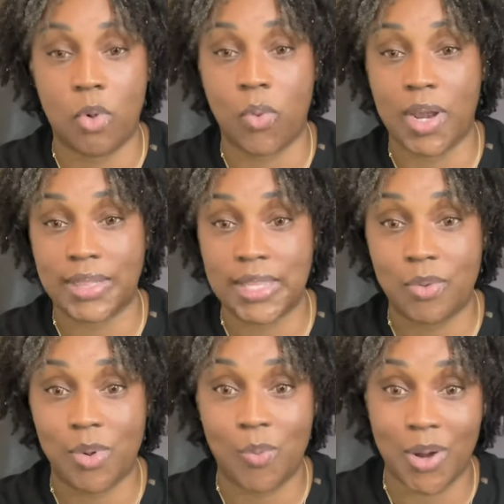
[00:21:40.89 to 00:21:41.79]
or what I
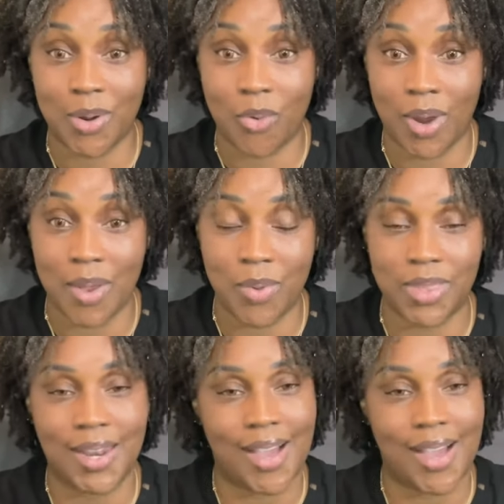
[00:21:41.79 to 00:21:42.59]
think will work great with it.